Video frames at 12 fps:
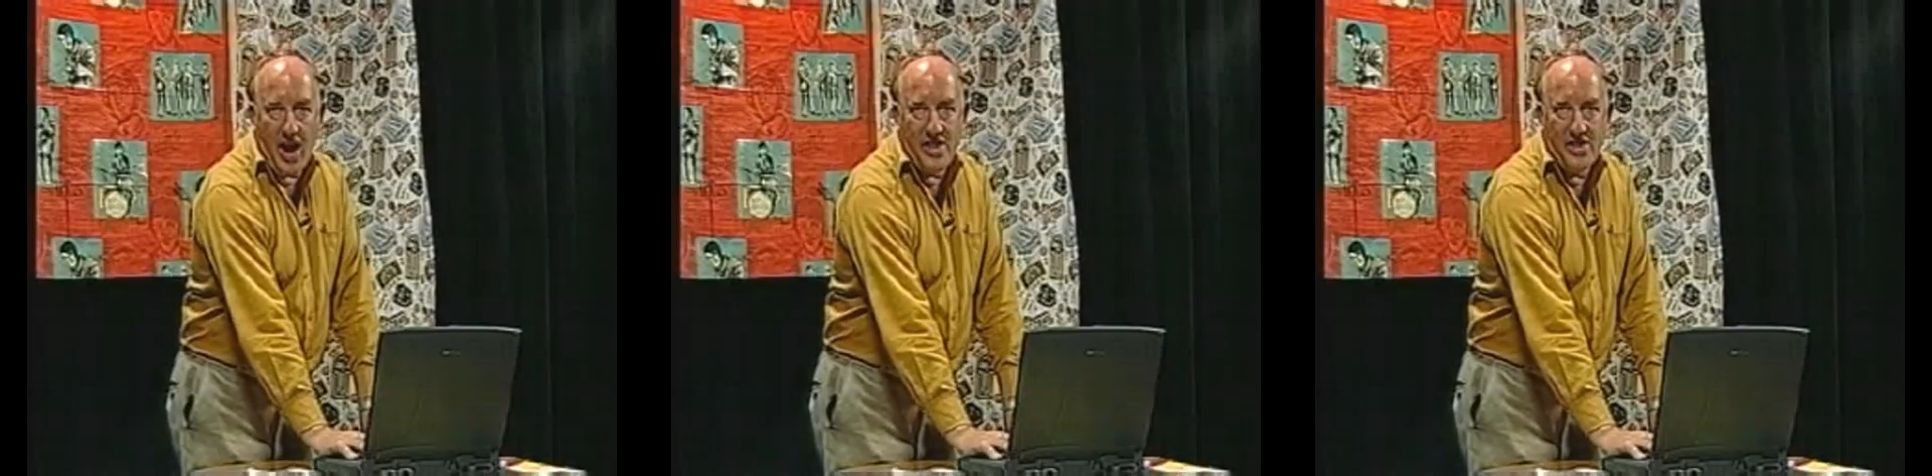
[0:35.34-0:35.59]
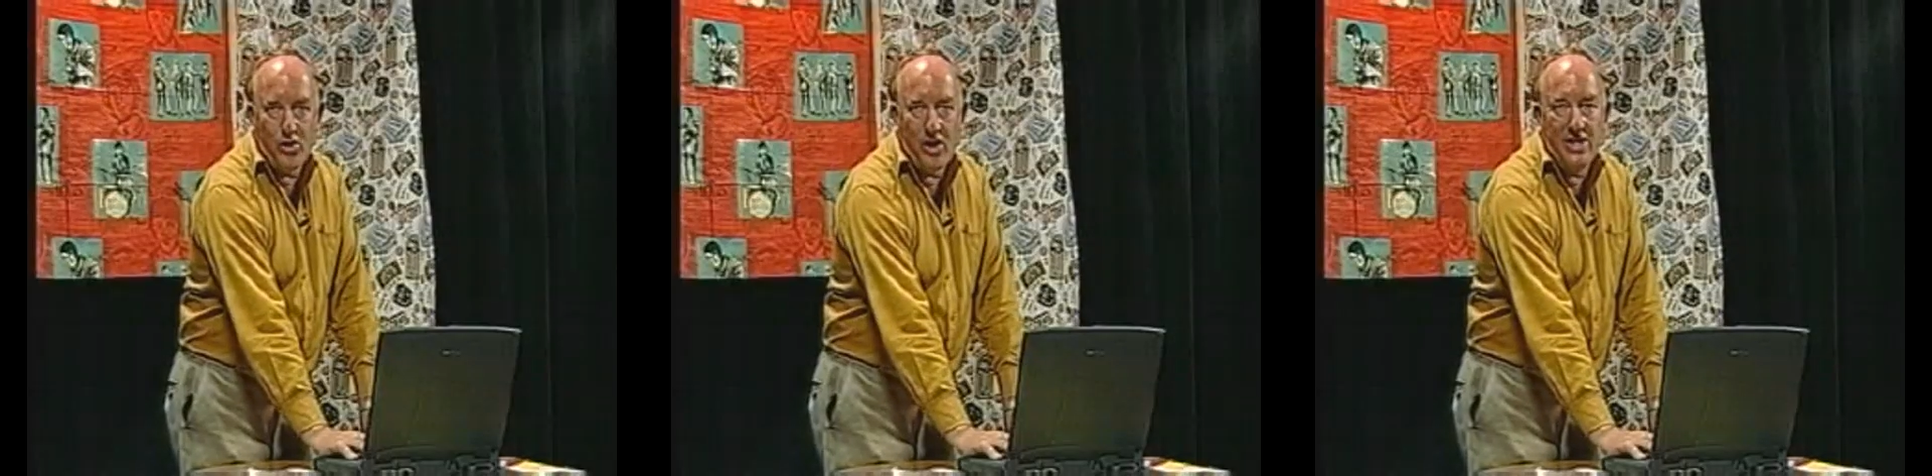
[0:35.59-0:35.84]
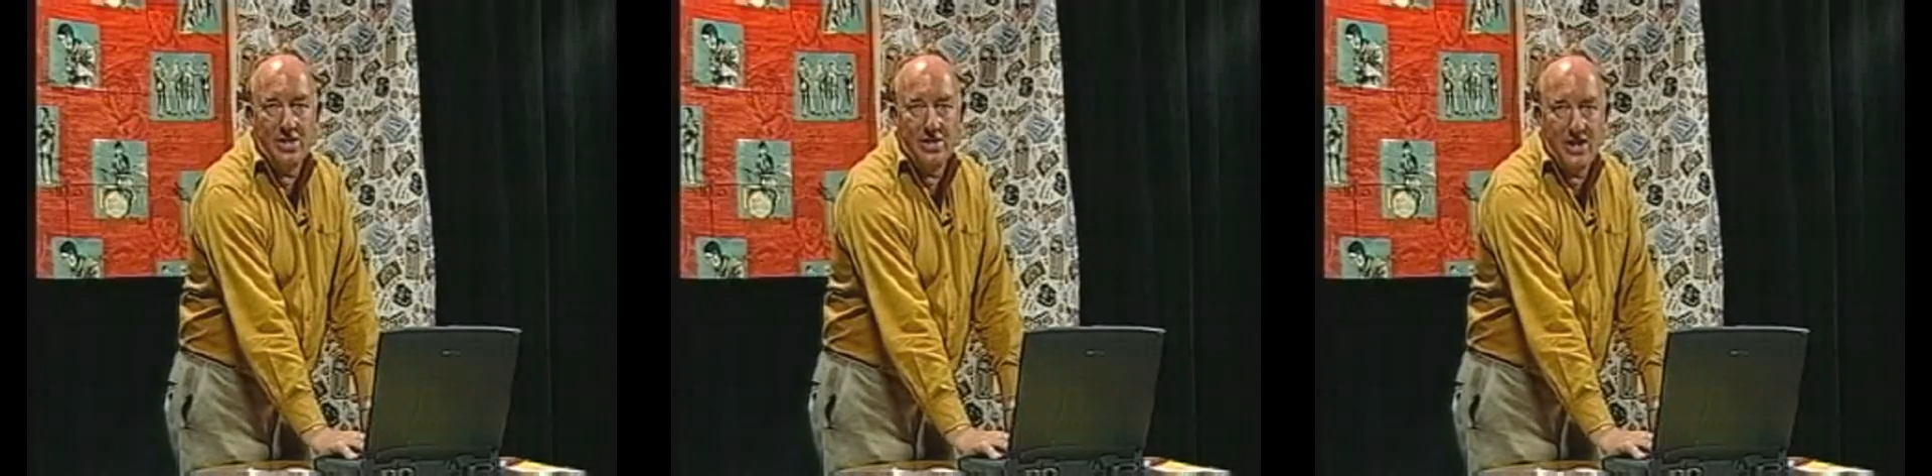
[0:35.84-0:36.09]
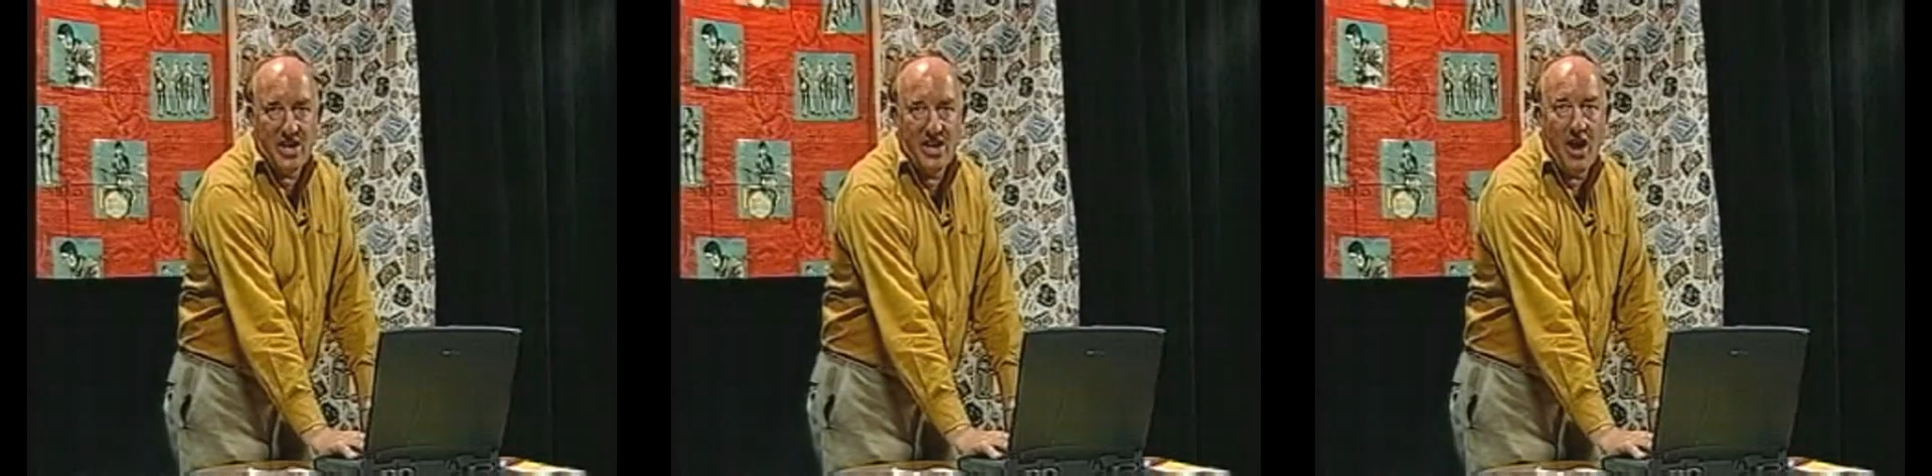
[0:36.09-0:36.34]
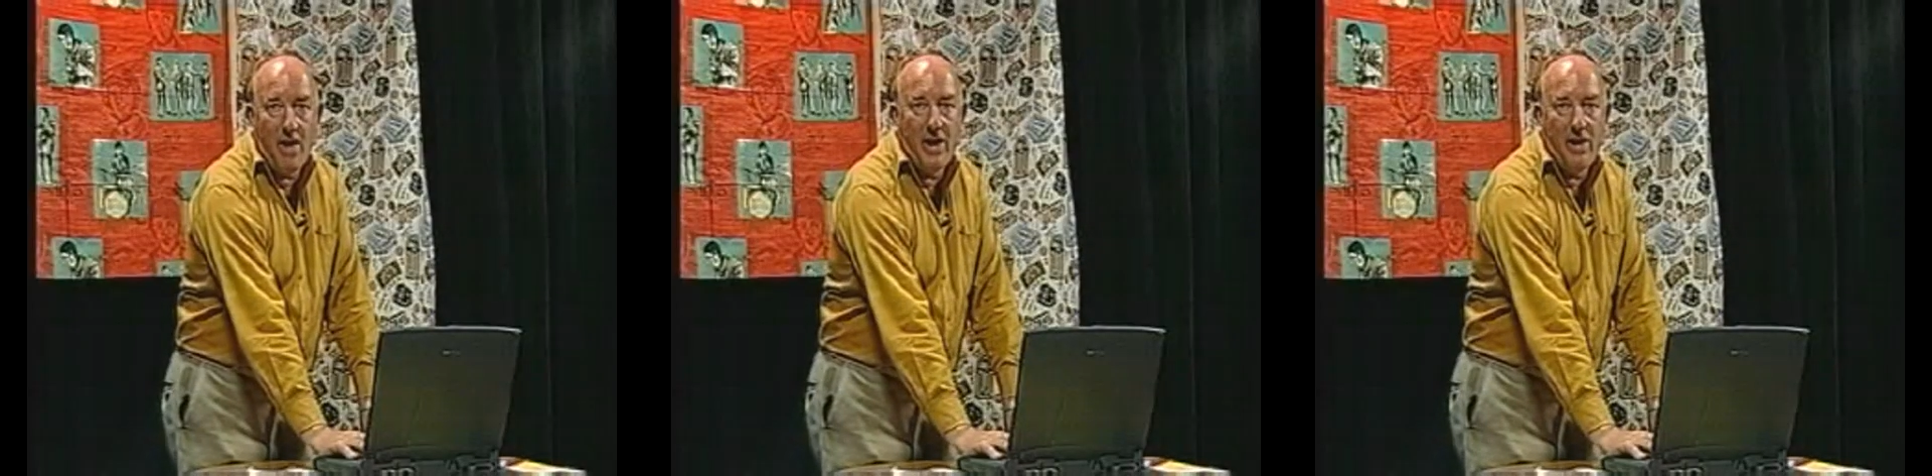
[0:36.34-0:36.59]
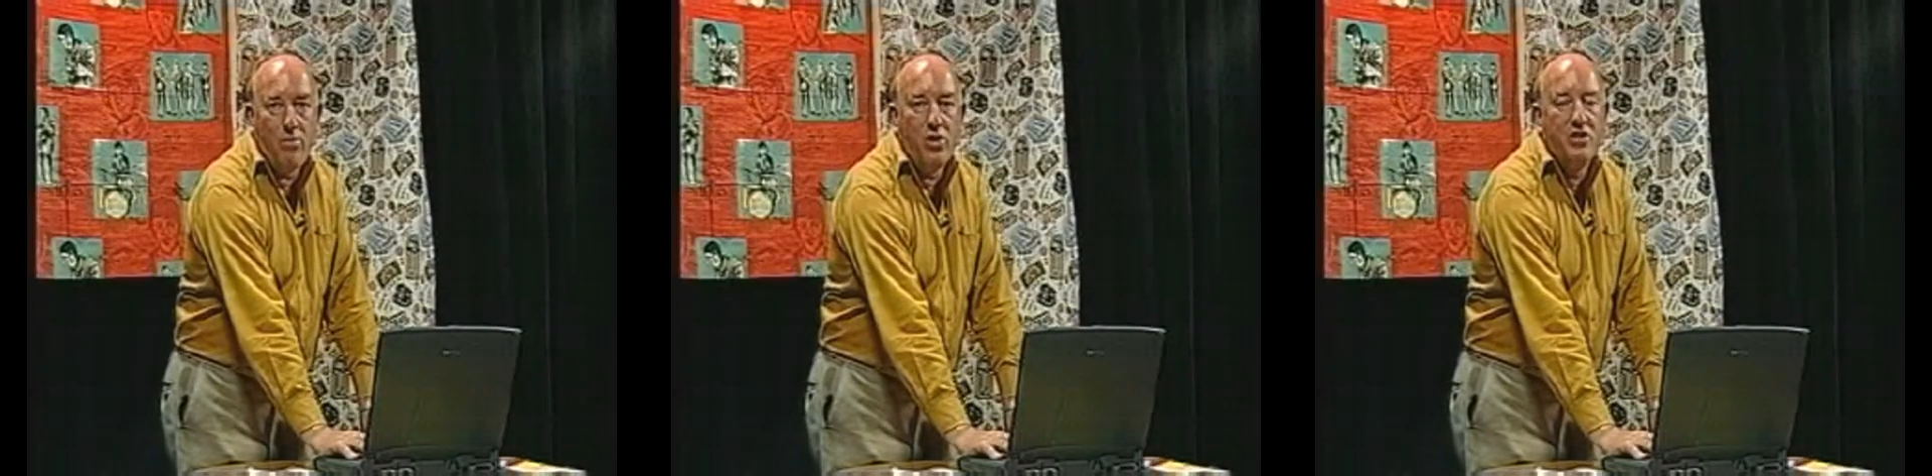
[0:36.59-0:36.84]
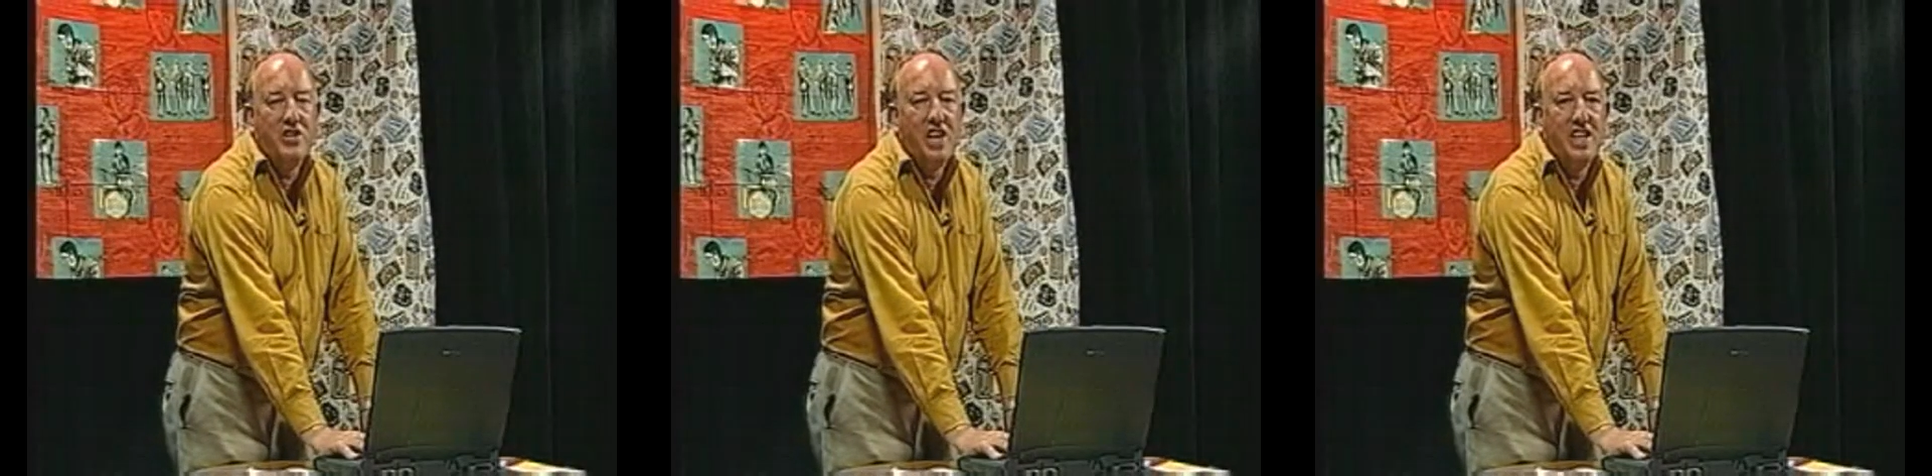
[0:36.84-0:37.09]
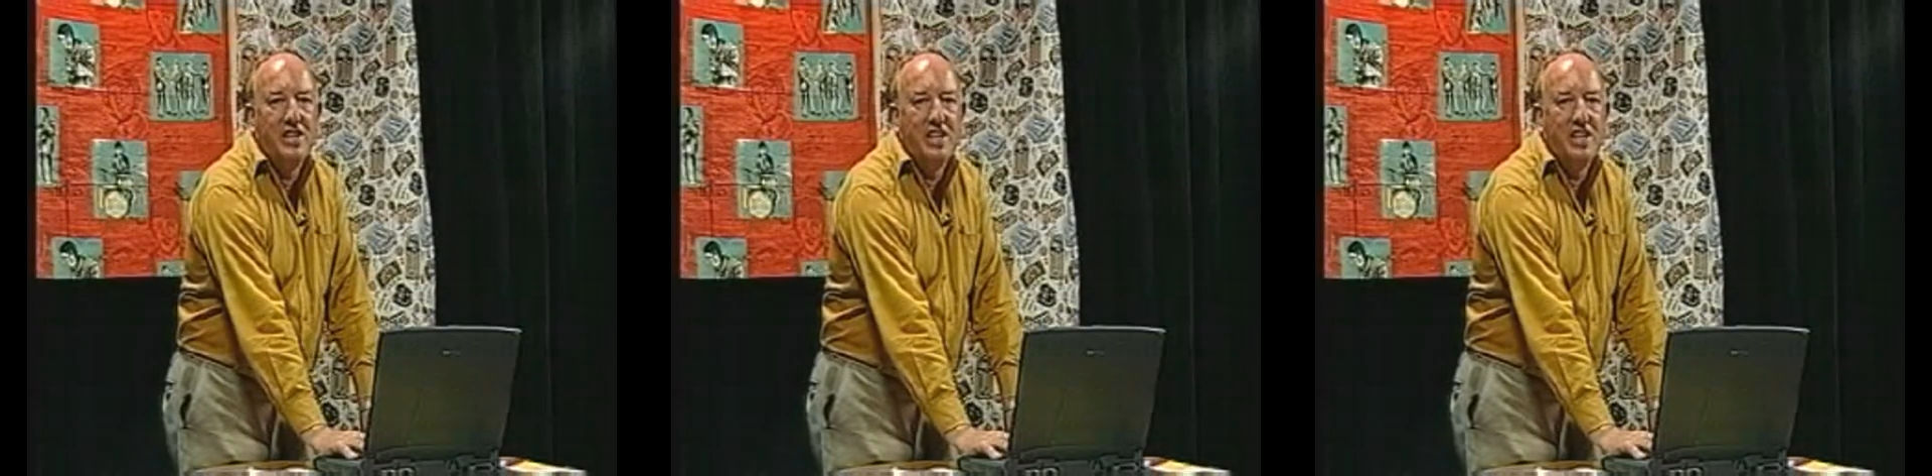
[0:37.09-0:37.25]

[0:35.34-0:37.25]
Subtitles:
And the greatest thing about modern day